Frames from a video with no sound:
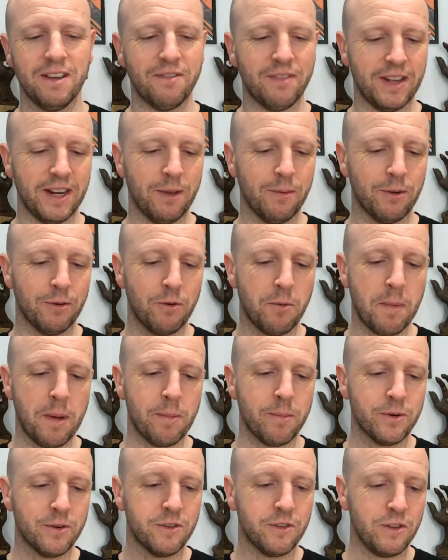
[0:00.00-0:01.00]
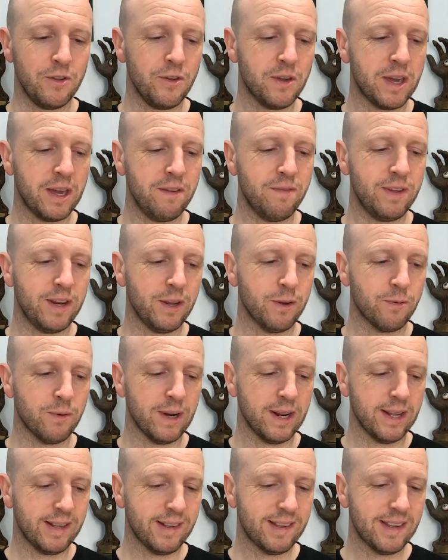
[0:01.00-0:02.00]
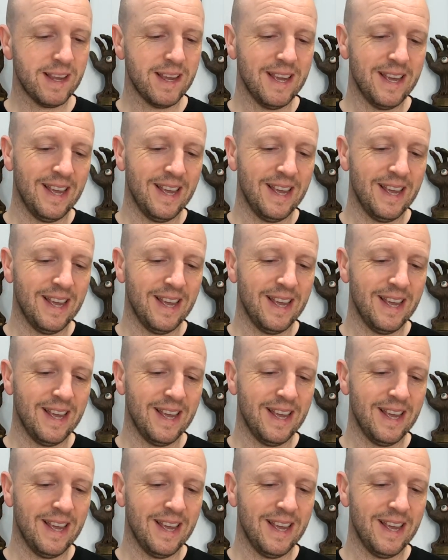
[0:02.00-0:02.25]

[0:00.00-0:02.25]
if anyone remembers the UK video release.